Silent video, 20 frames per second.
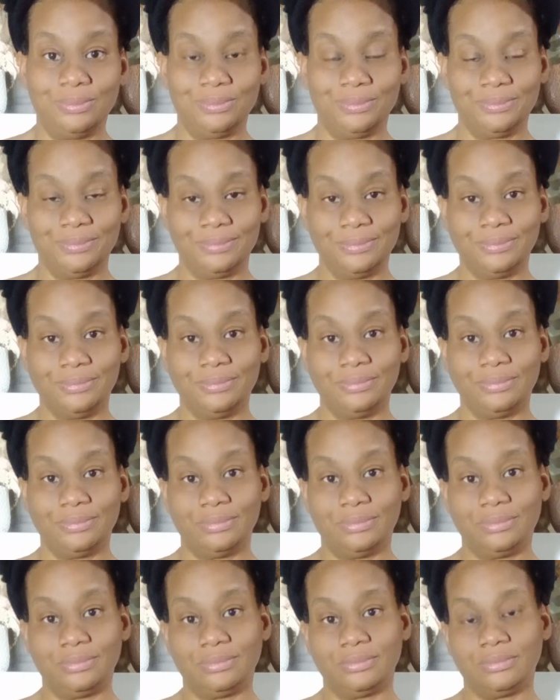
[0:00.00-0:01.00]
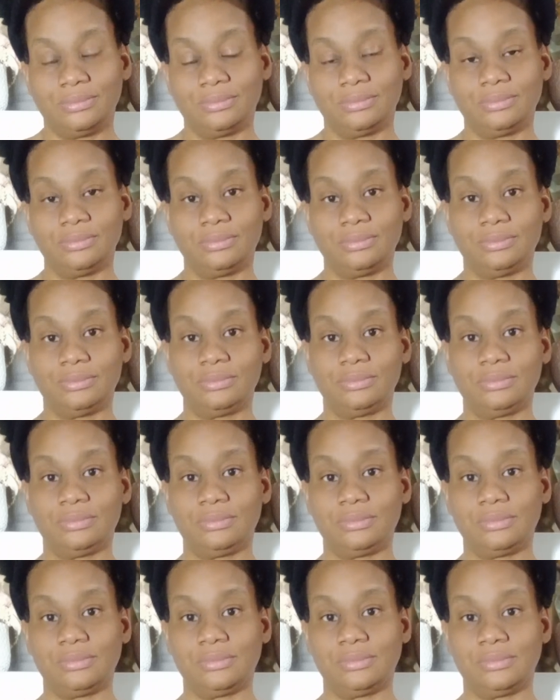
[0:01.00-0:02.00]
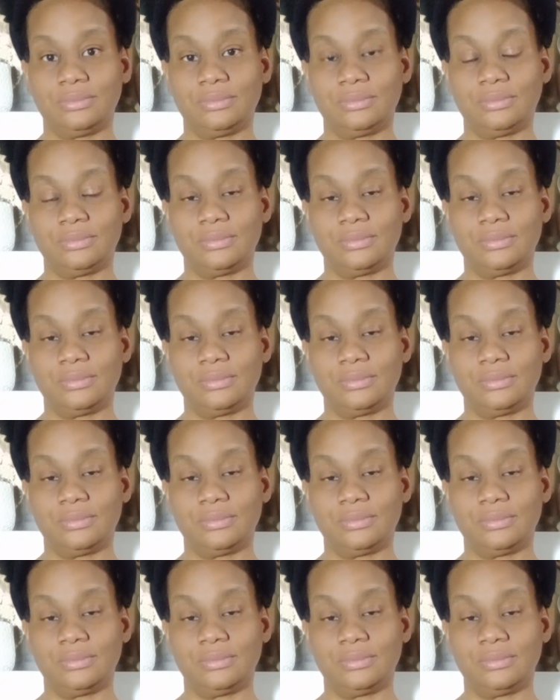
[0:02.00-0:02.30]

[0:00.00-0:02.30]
No one is speaking in this clip.